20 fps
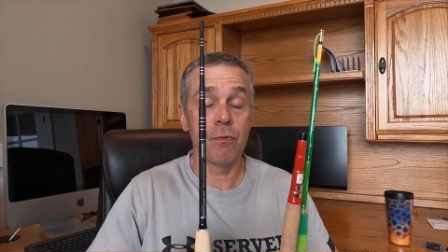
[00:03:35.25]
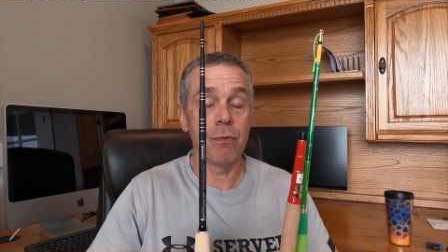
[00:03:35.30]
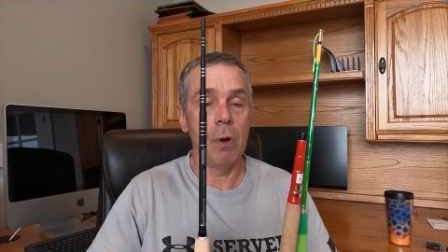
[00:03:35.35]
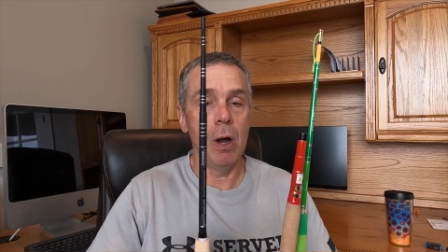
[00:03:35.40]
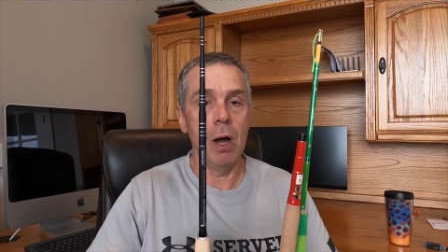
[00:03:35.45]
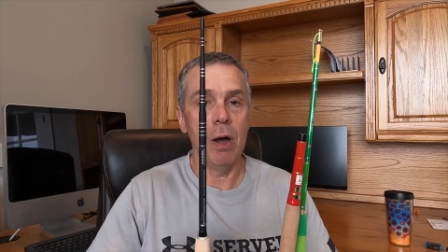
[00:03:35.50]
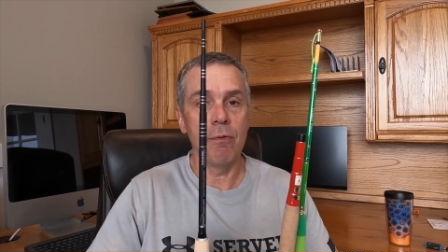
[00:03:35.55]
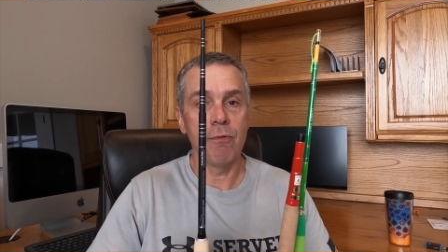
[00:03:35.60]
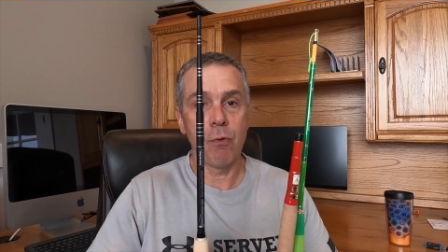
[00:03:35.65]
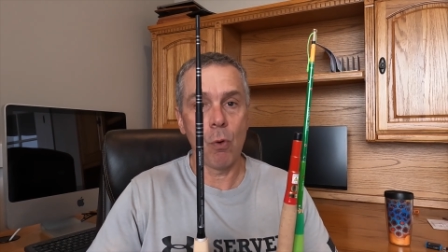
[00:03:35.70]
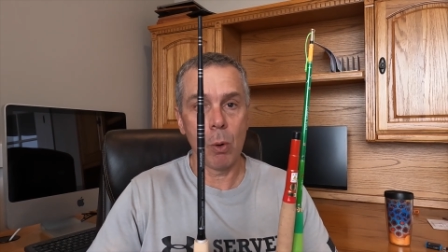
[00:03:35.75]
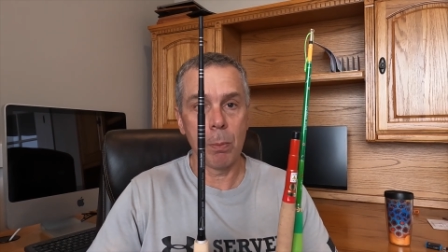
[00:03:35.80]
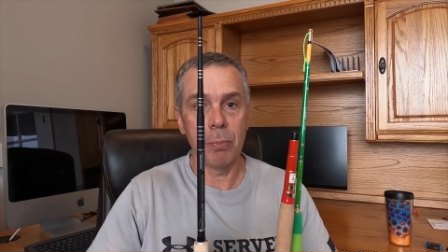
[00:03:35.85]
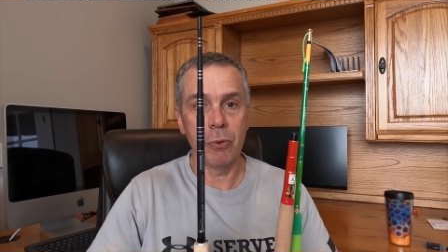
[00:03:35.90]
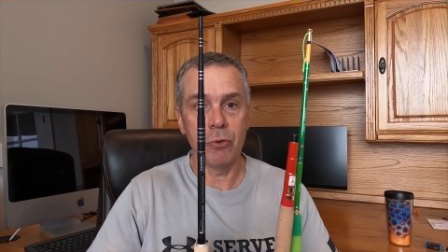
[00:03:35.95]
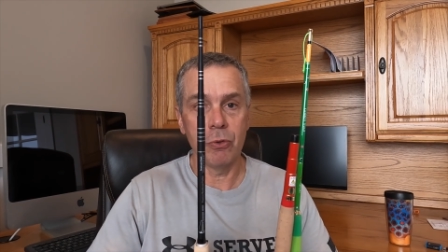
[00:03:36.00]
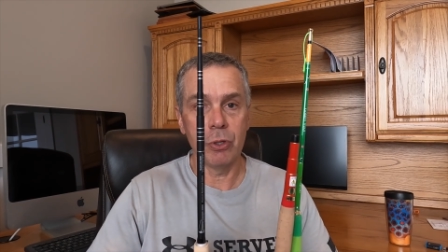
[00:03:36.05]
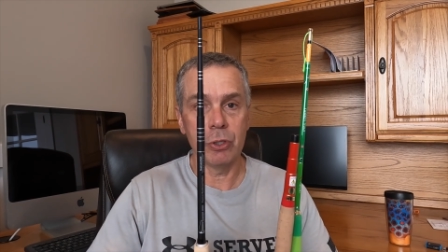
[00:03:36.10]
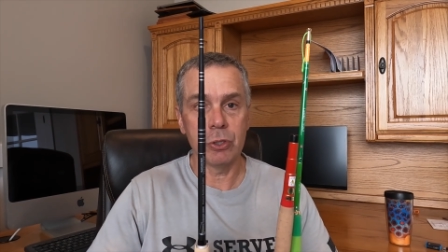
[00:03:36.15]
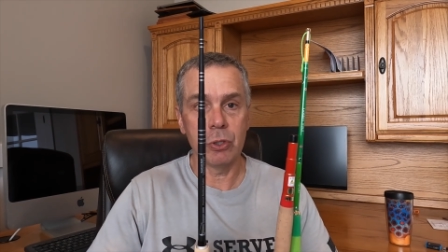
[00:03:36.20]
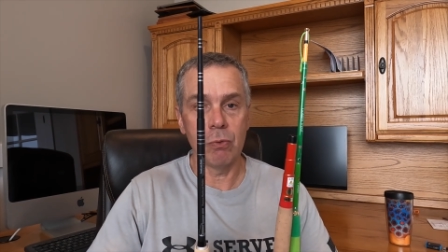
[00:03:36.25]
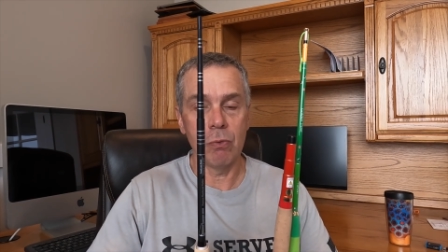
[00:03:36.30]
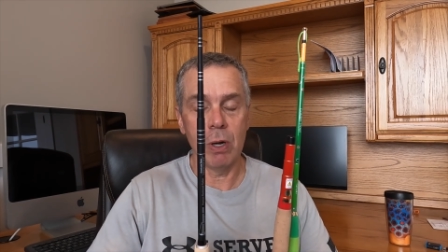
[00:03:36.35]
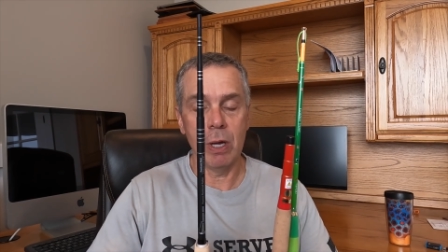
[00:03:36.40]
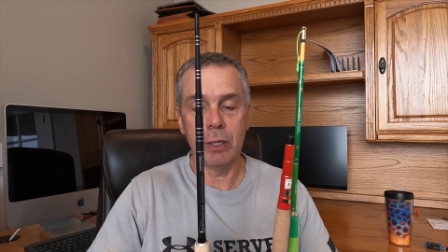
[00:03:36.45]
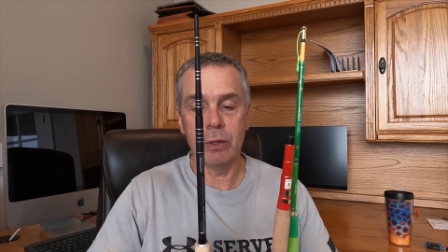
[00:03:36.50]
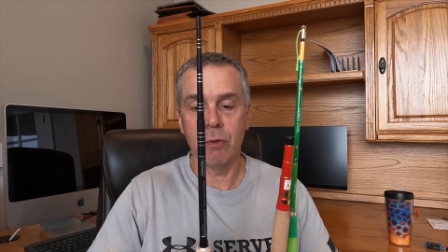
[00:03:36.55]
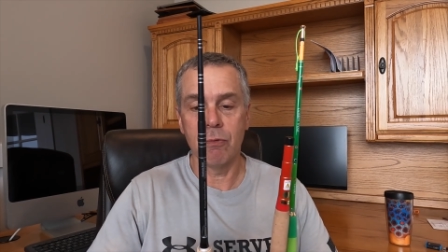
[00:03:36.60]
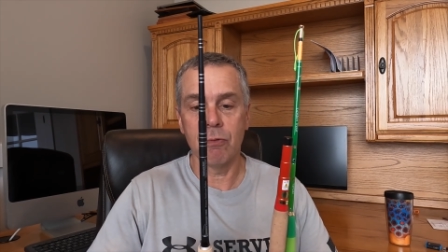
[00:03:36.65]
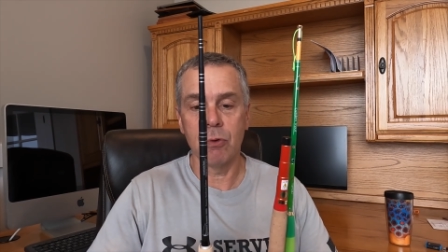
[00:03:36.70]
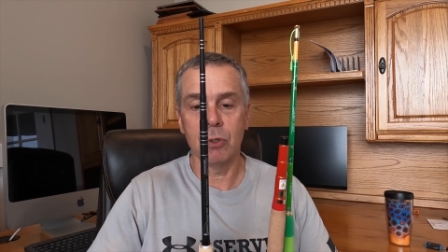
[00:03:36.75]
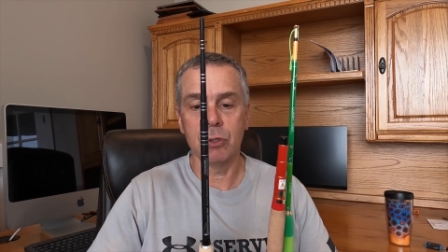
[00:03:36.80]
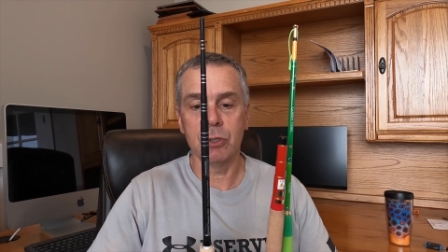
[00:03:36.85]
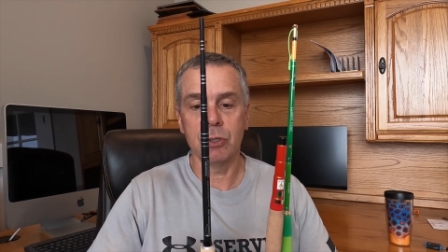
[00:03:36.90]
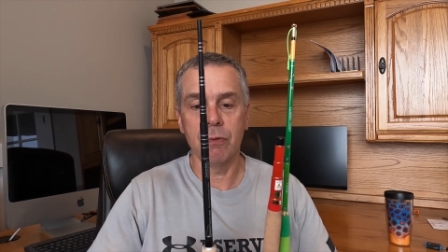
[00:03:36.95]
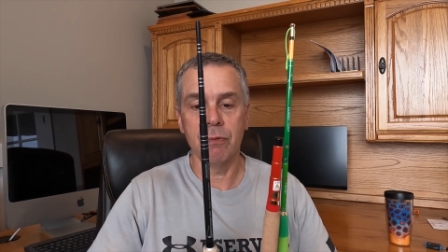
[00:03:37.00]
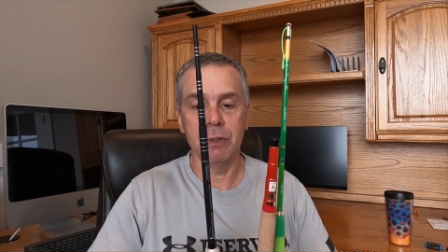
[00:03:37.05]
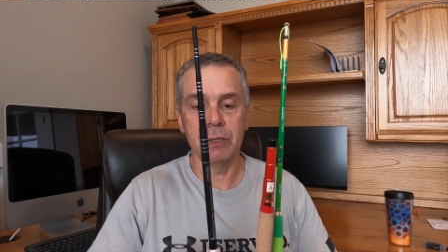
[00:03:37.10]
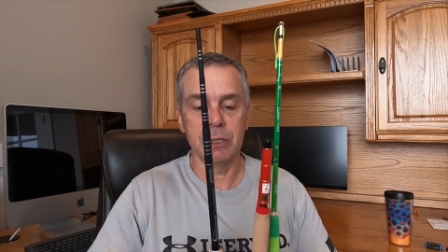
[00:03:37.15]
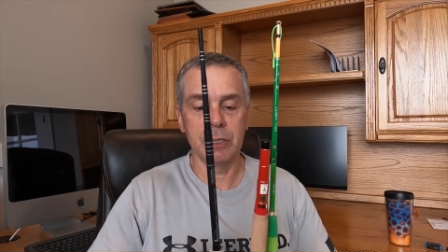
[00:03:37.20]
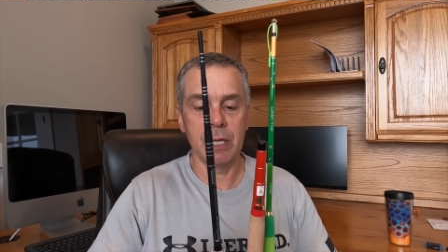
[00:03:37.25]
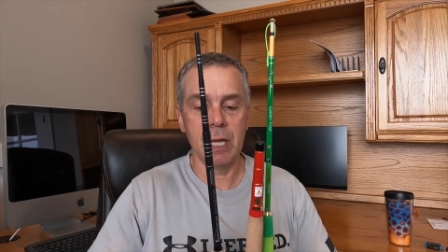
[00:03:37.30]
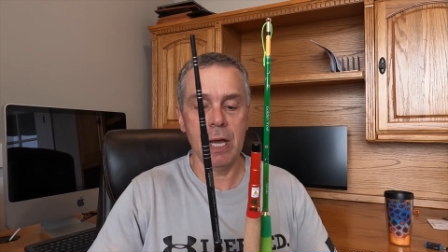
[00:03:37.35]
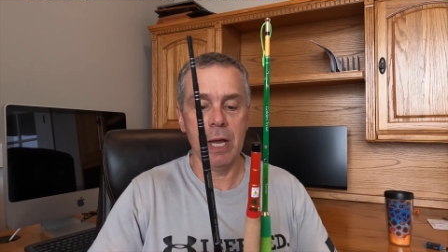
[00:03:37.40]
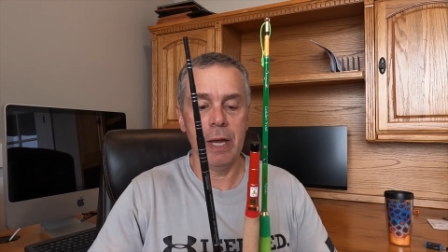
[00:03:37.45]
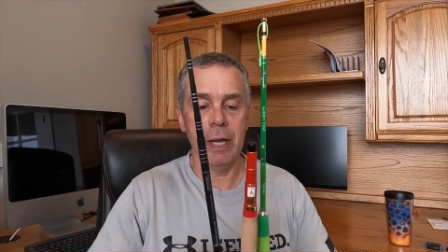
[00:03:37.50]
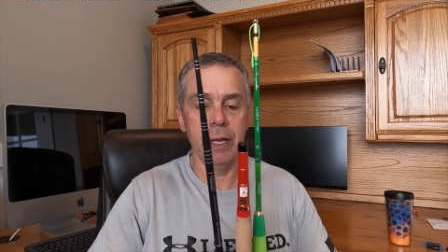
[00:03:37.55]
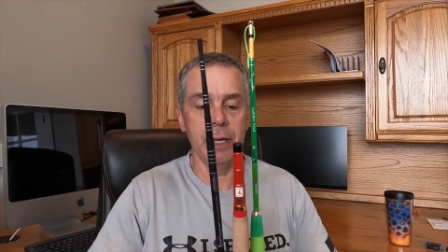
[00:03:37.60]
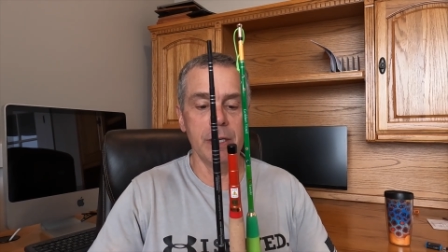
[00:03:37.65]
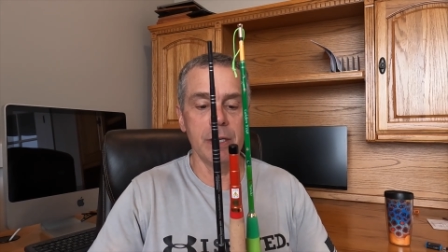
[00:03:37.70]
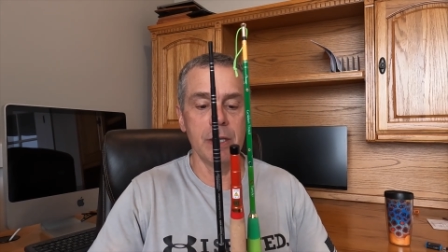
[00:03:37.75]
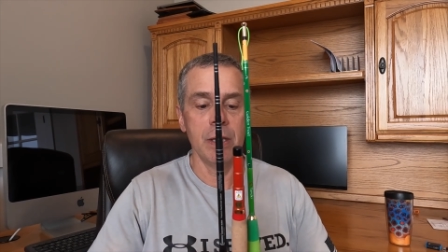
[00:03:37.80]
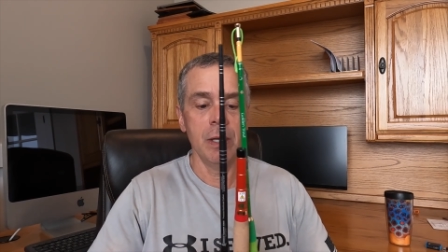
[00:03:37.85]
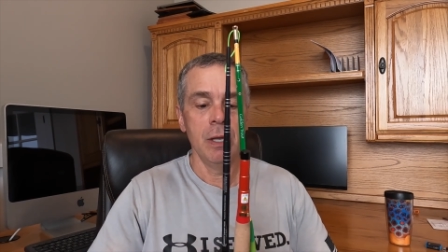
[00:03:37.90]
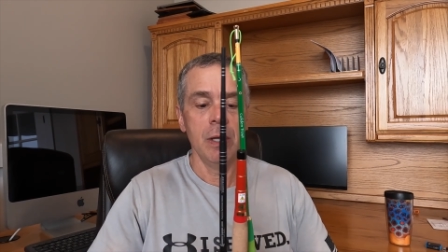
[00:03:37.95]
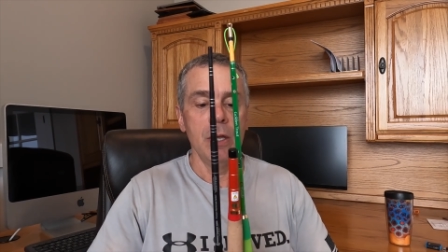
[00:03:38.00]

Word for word: uh, four position rod, the first of its kind.